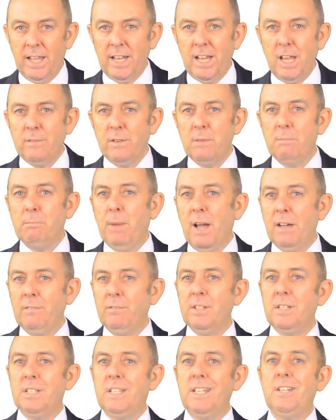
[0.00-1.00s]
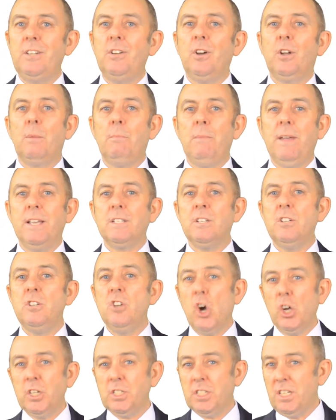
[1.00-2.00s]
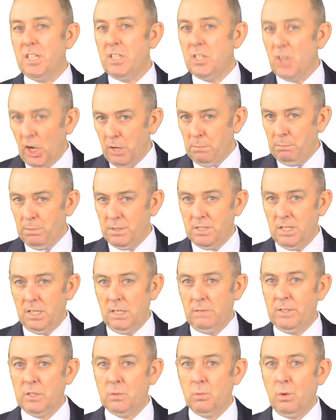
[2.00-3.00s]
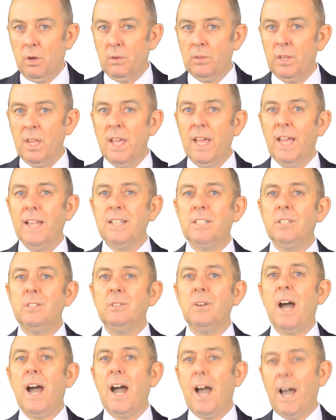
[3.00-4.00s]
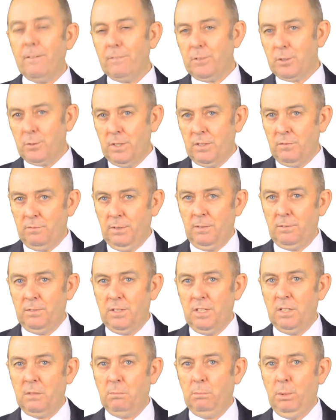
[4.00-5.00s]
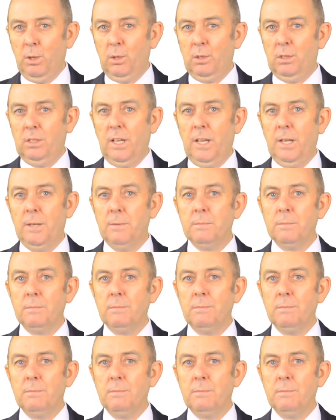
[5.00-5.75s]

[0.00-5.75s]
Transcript: and even Buffett did not amass 99% of his wealth until after his 50th birthday.